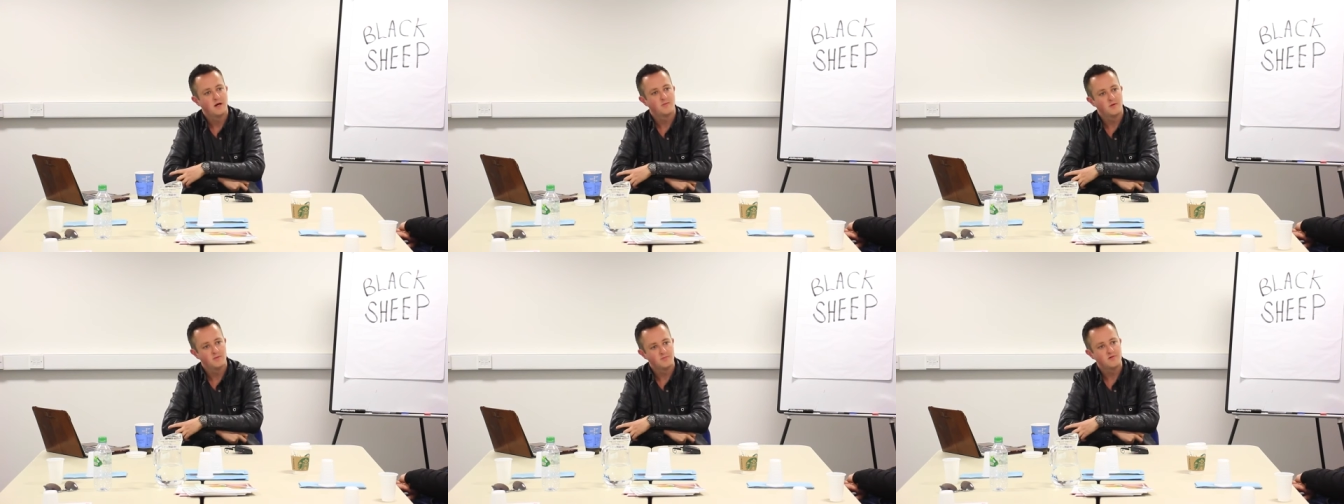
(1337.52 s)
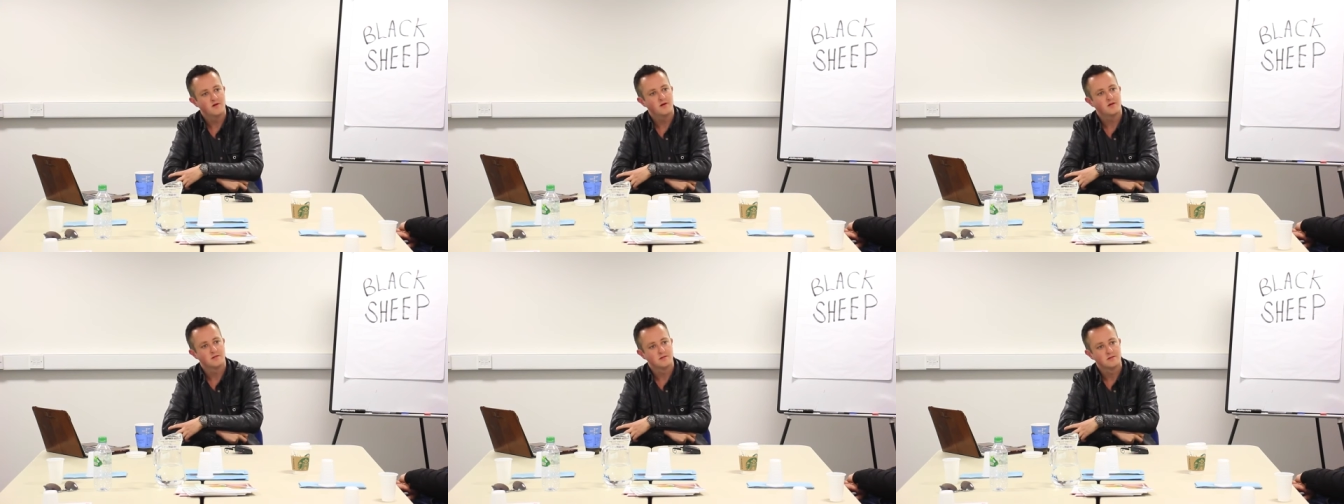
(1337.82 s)
I'm
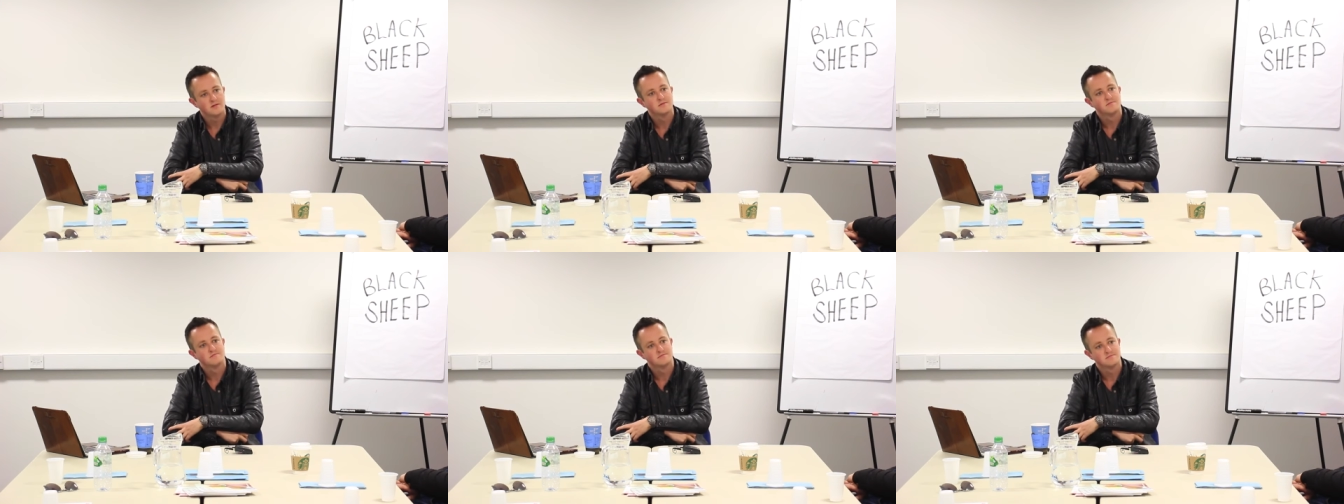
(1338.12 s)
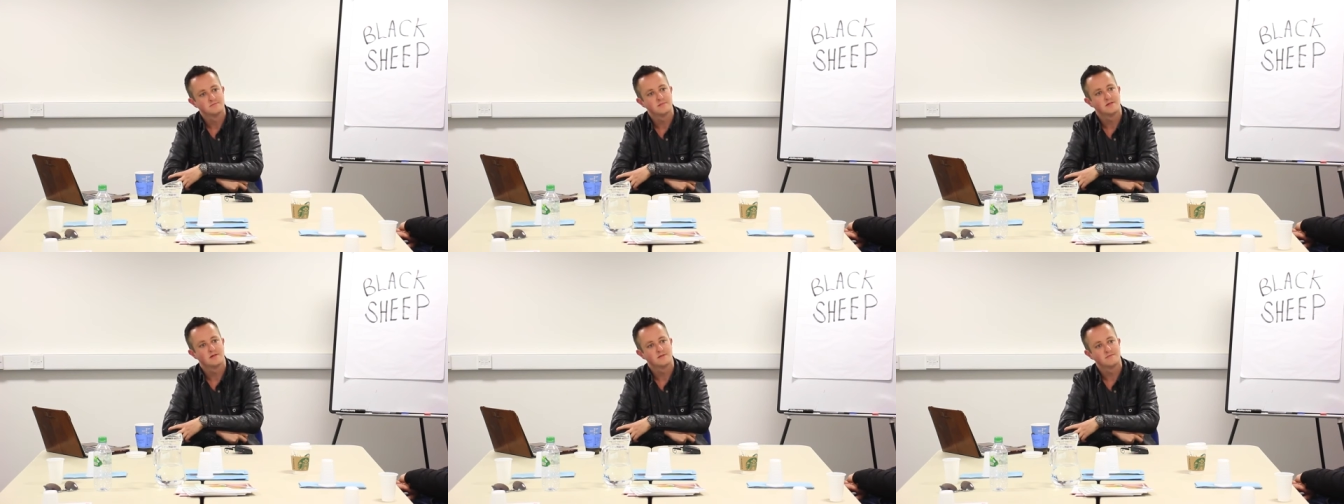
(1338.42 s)
impressed.
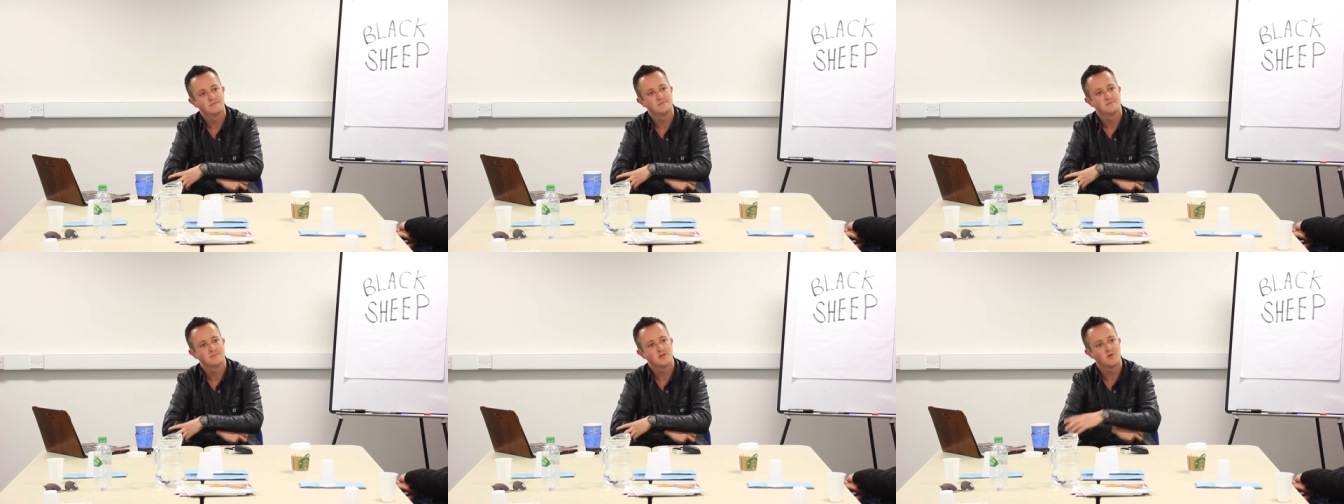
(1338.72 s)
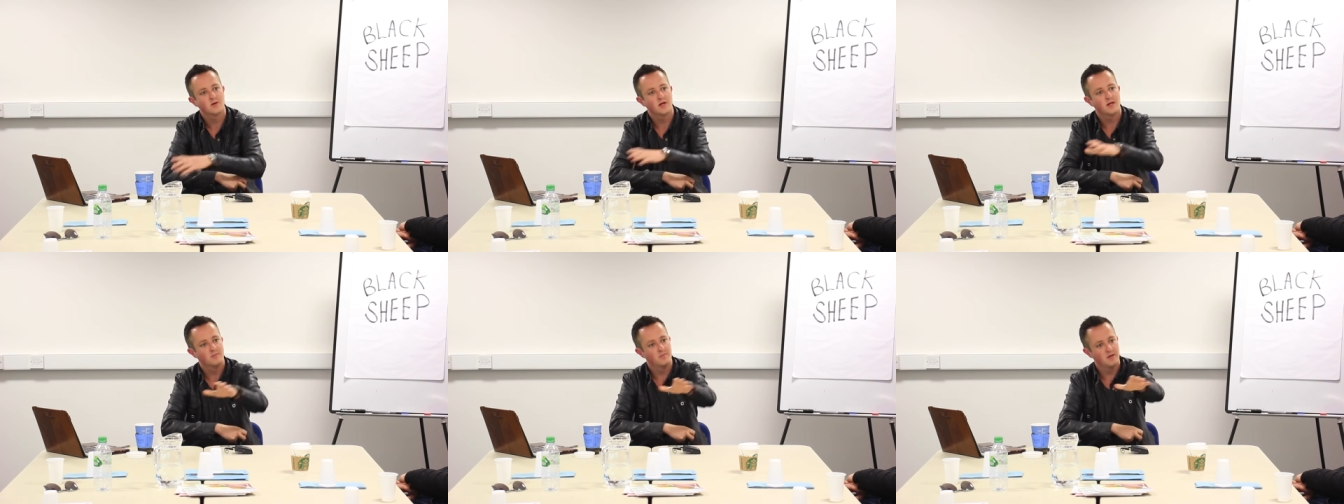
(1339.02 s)
You know,
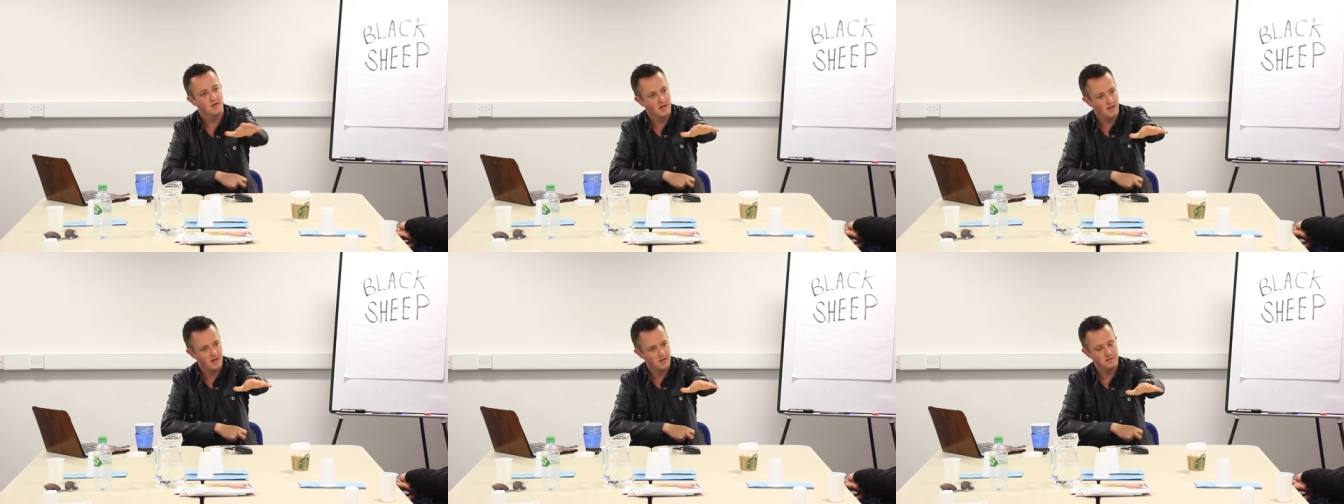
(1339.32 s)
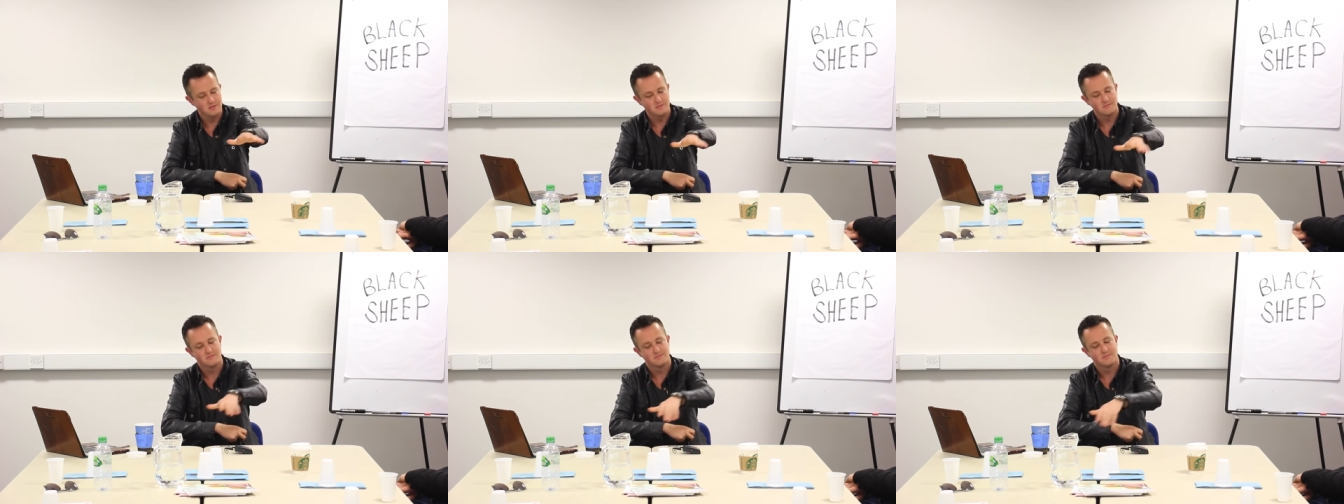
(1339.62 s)
don't get a big
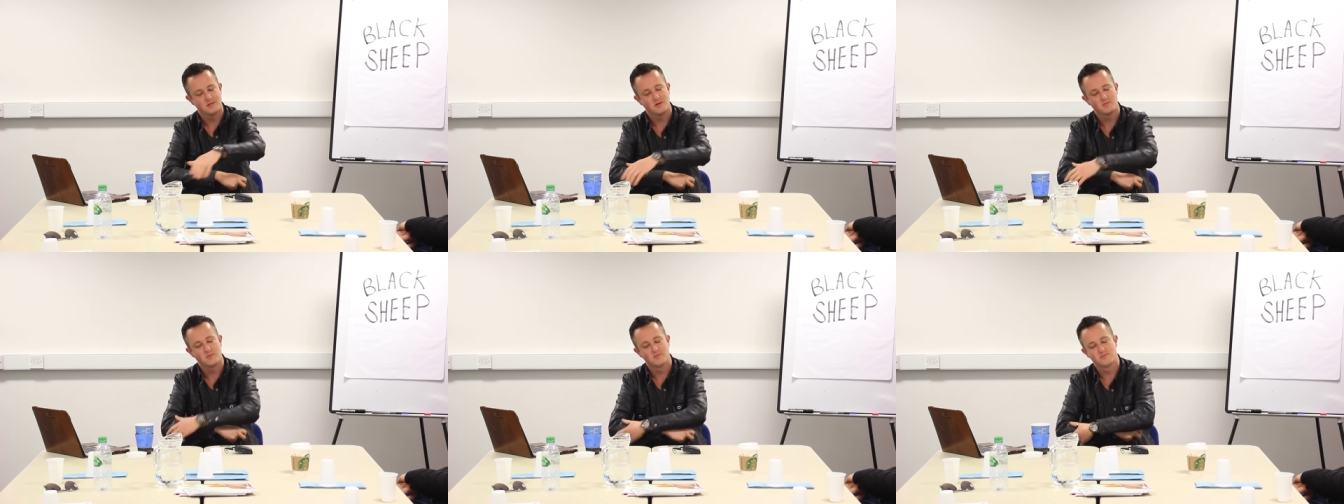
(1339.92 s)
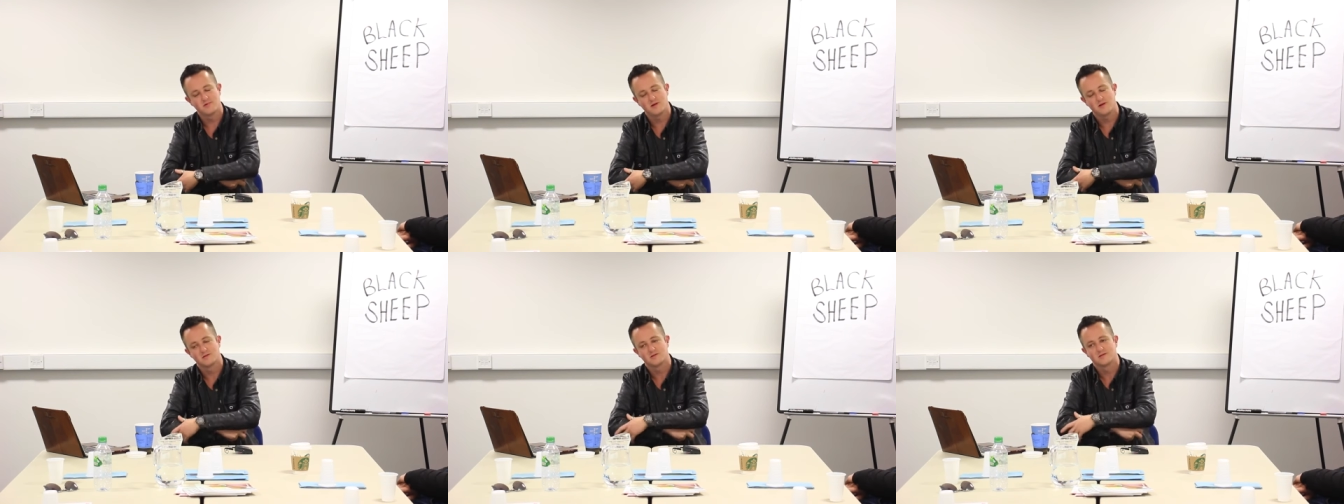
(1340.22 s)
head, but I'm
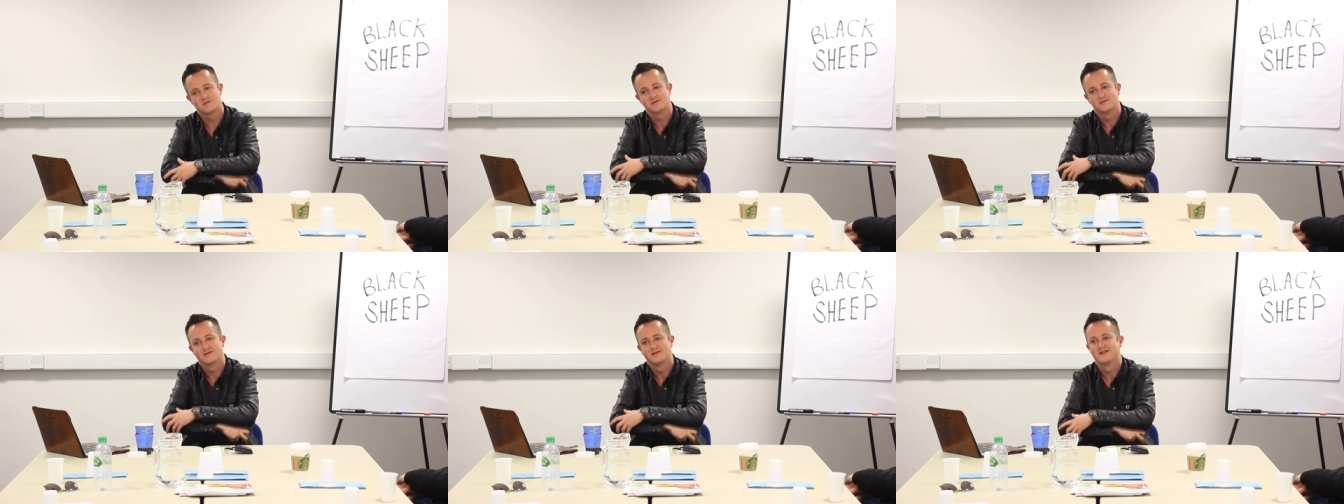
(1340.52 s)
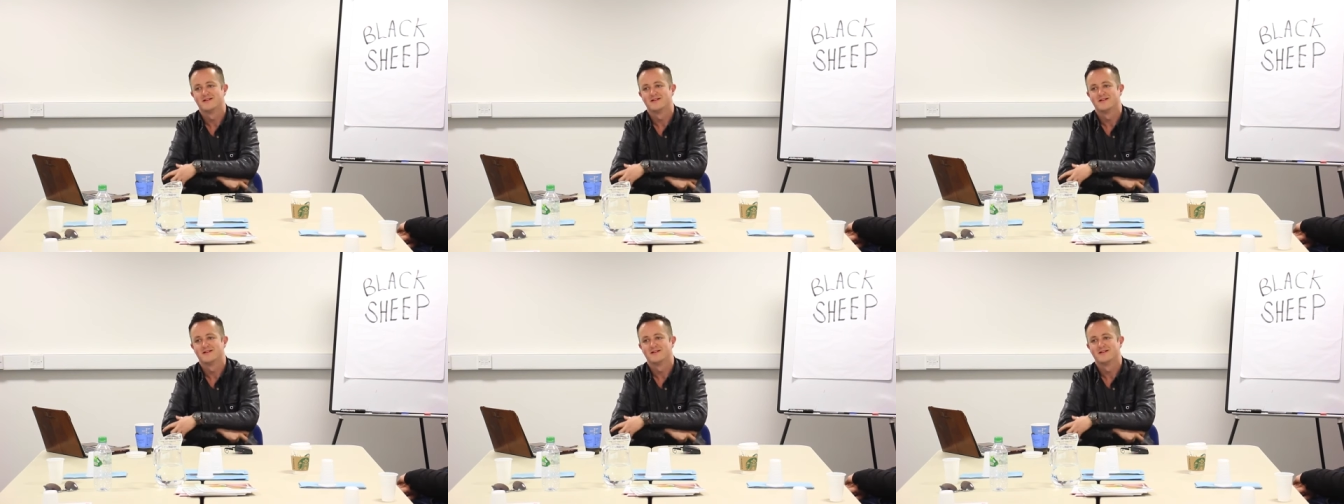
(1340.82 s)
impressed.